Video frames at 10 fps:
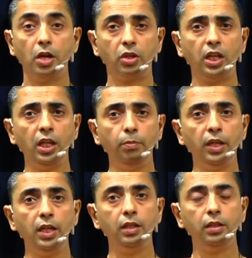now he
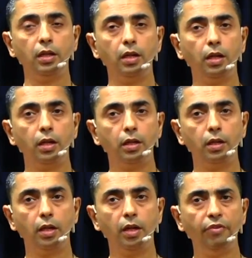being
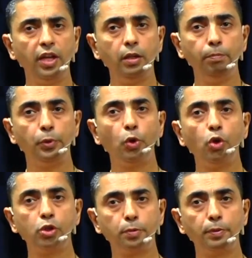a very
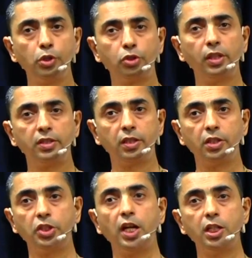pure, spiritually
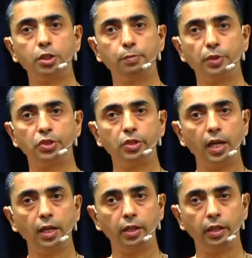surcharged
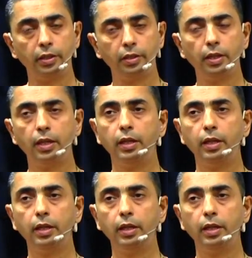personality,